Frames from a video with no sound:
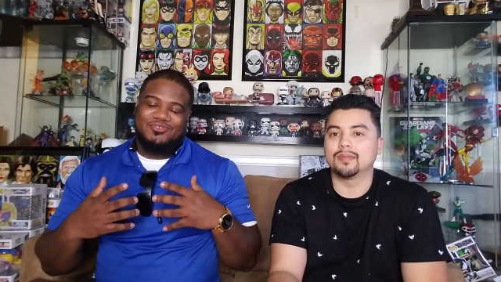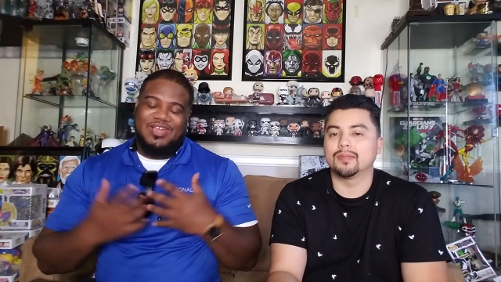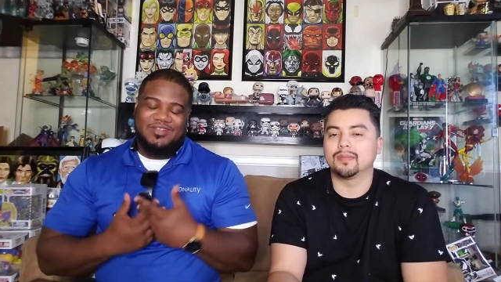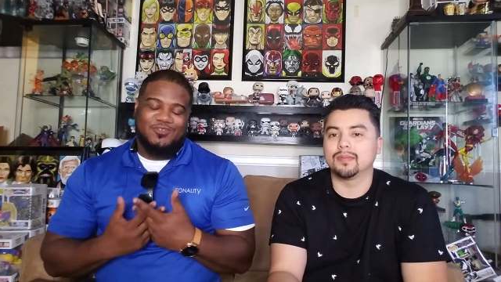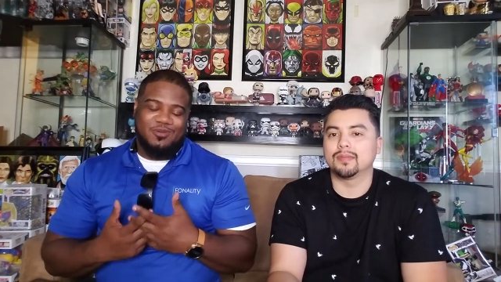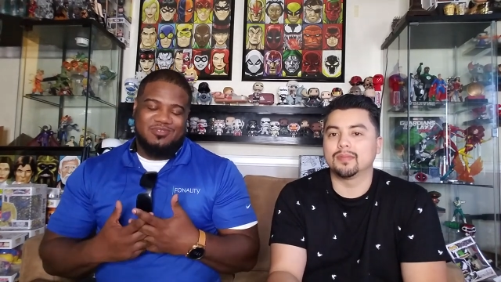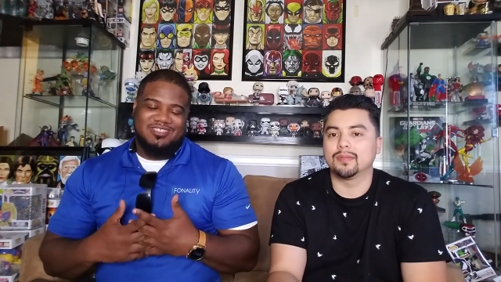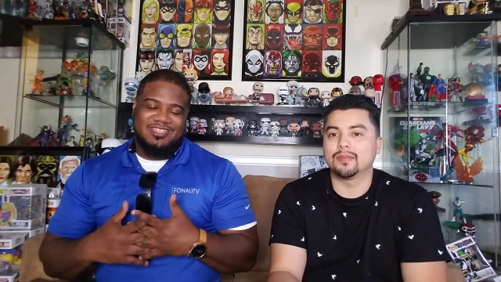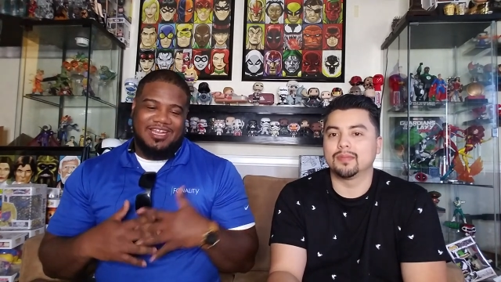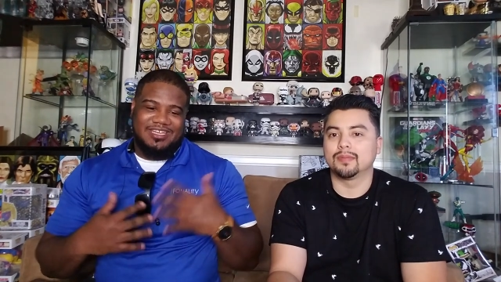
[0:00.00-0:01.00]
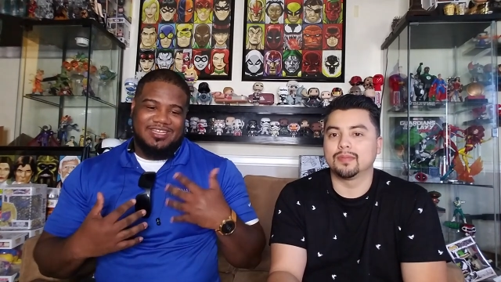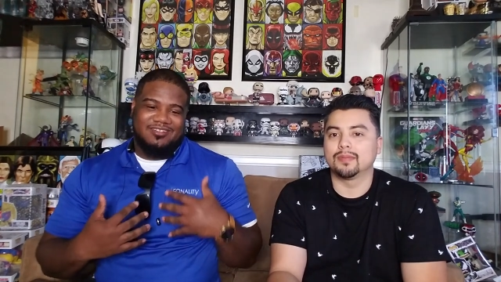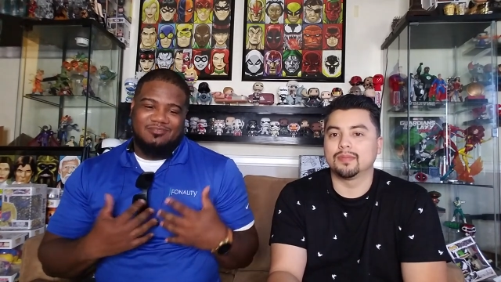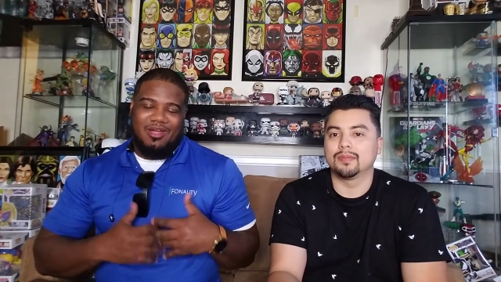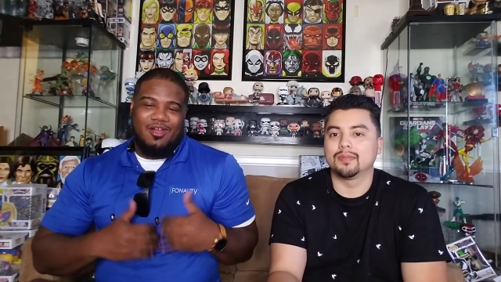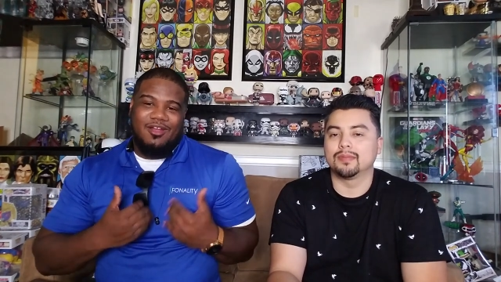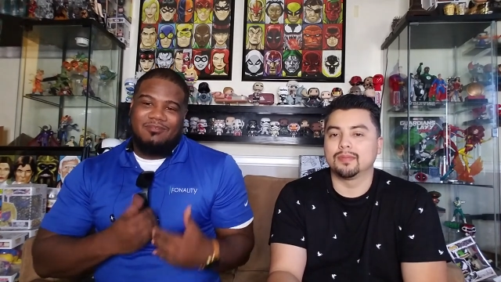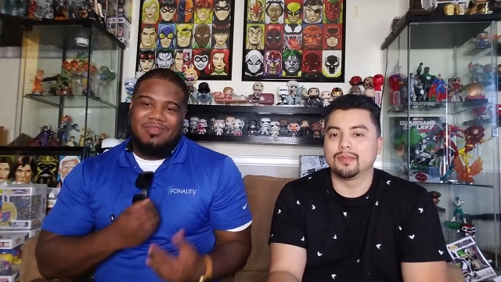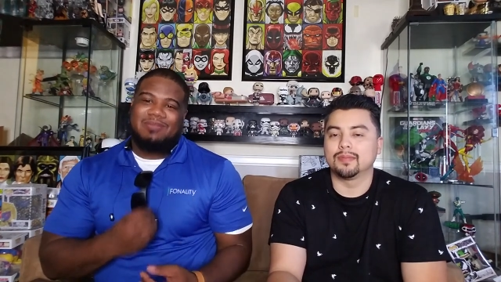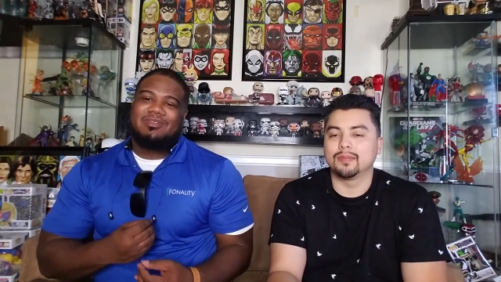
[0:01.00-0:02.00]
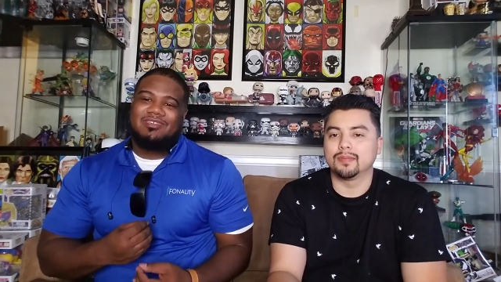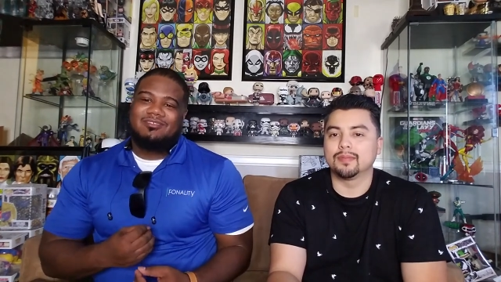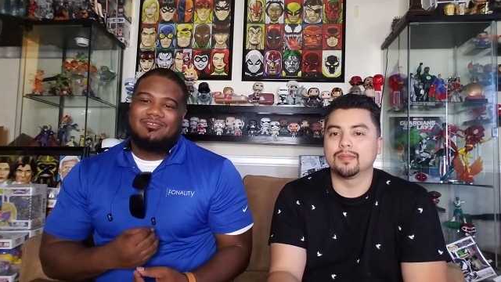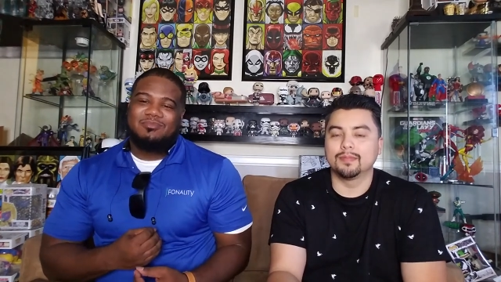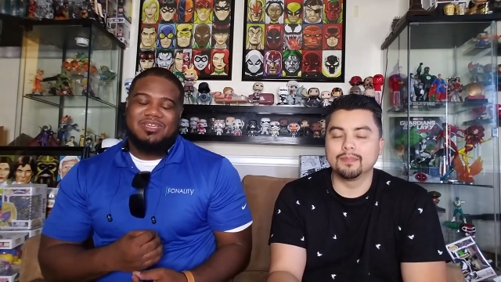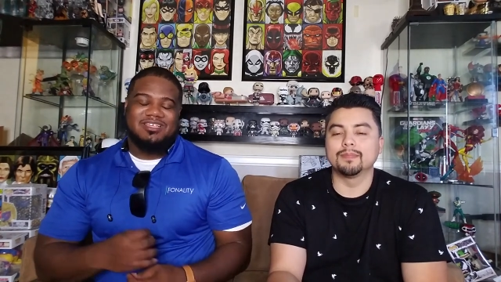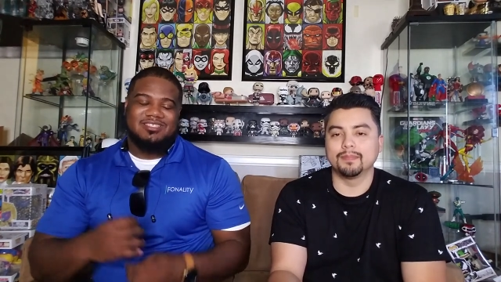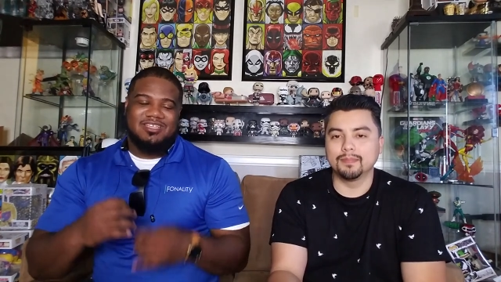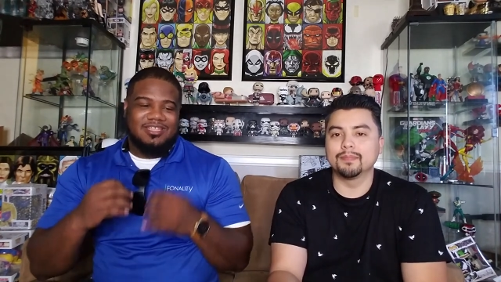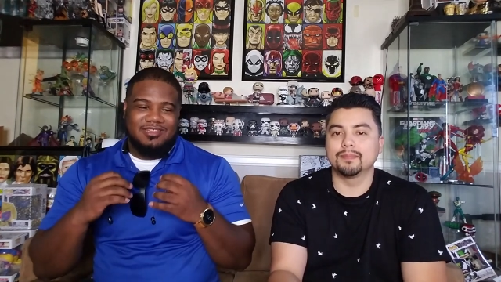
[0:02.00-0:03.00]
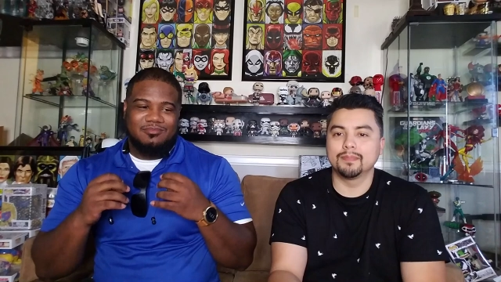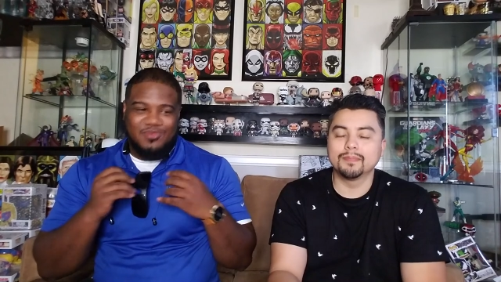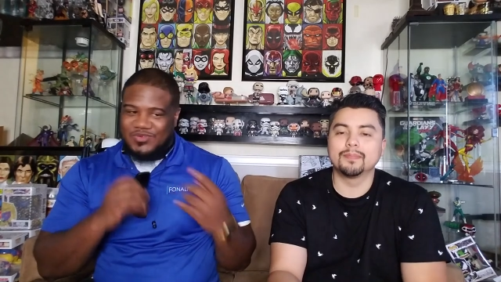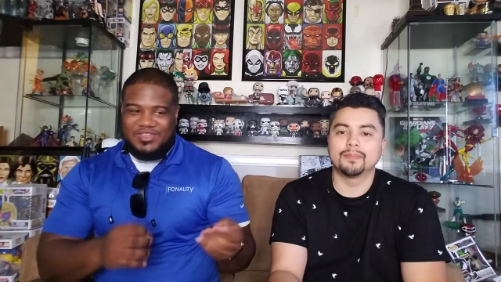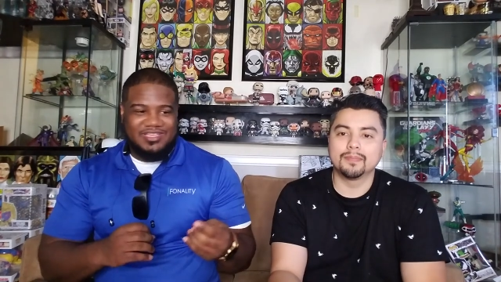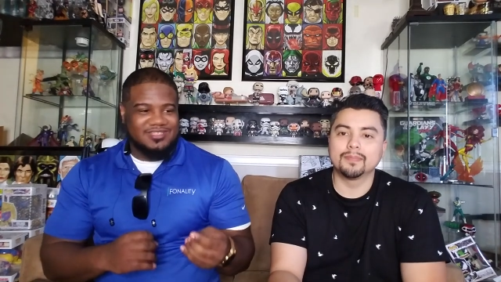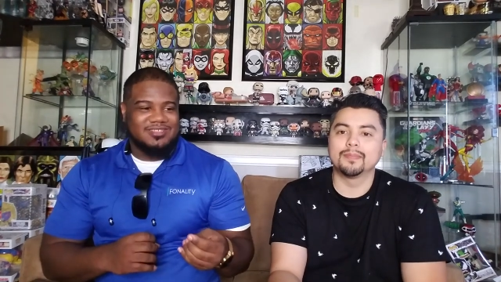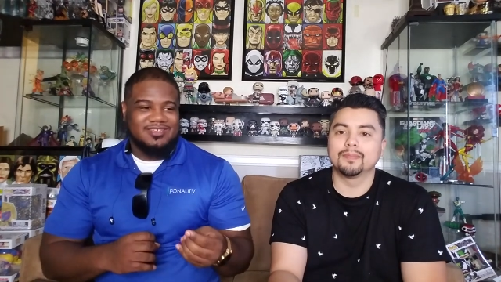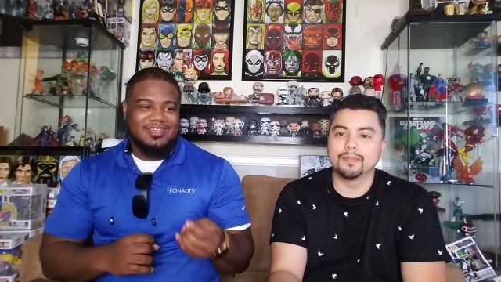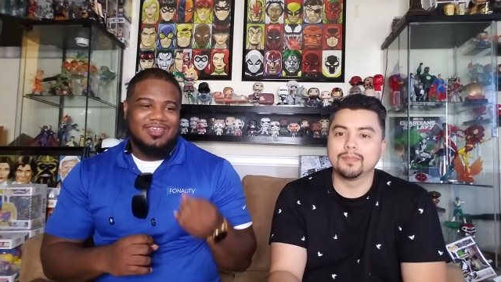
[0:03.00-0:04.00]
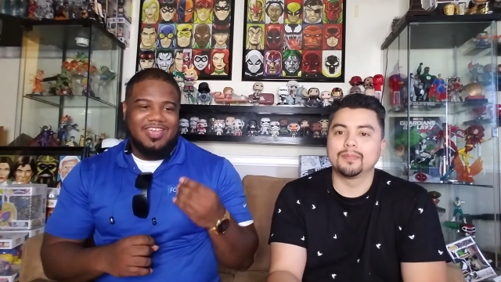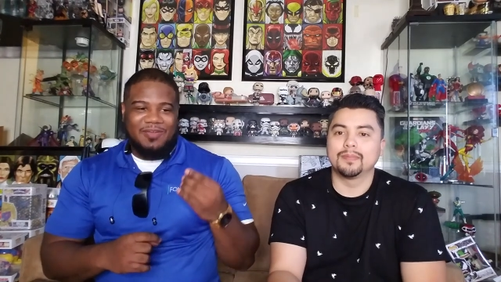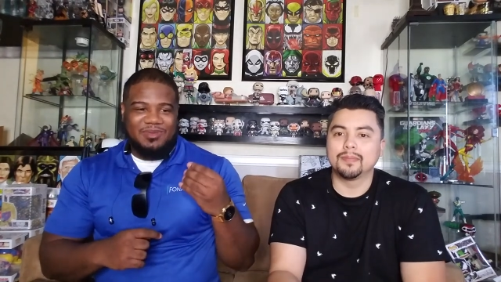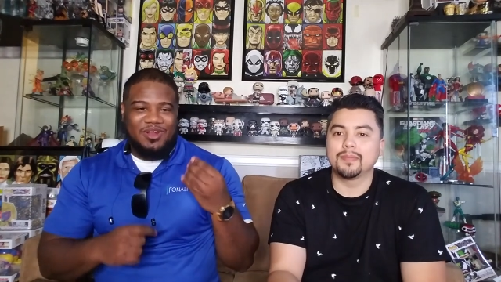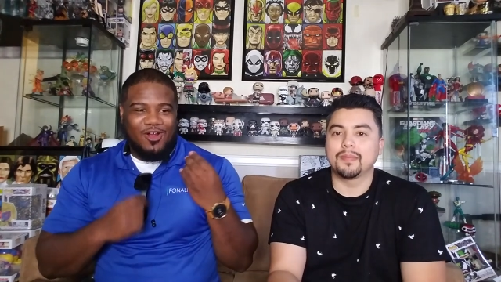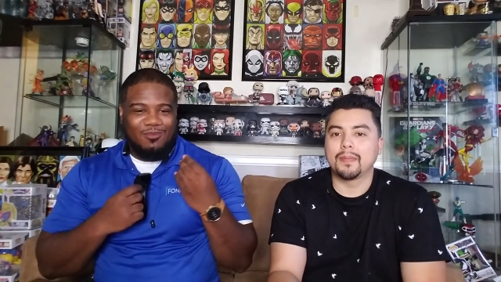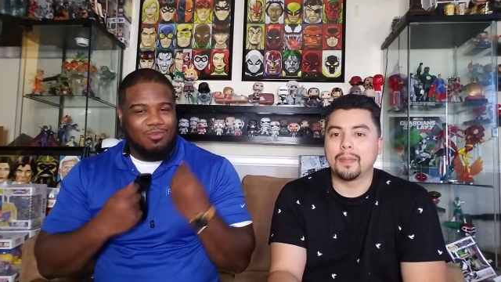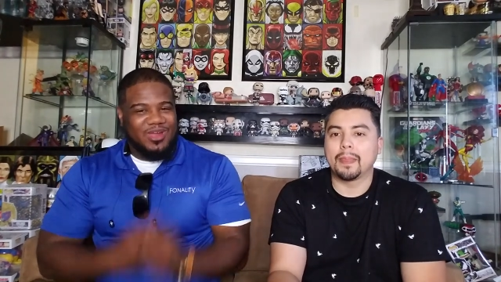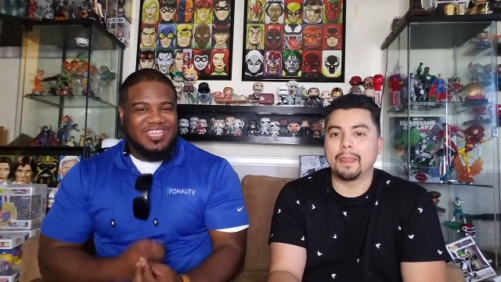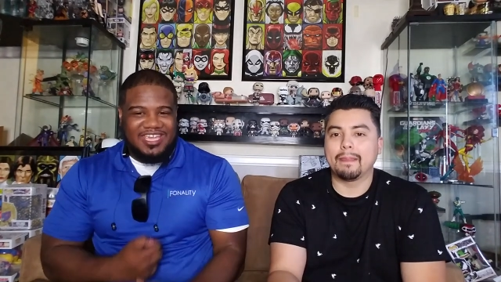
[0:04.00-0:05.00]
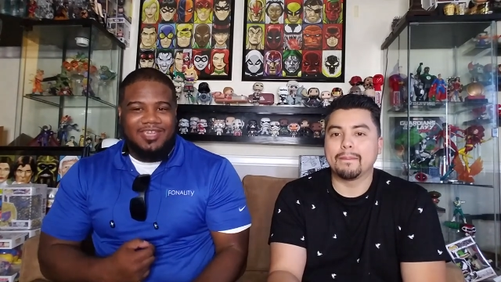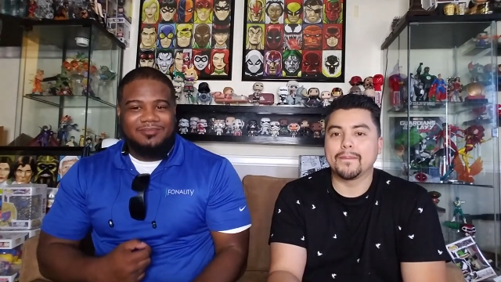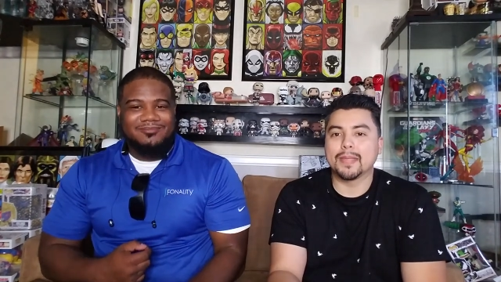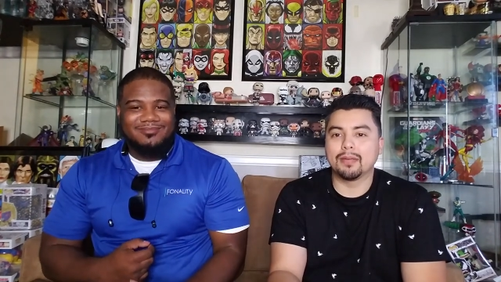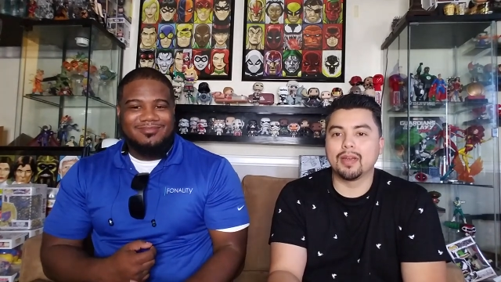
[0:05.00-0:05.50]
Speaker 1: Transformers is like dear to my heart, maybe because mm-hmm. the the movies have been heartbreaking.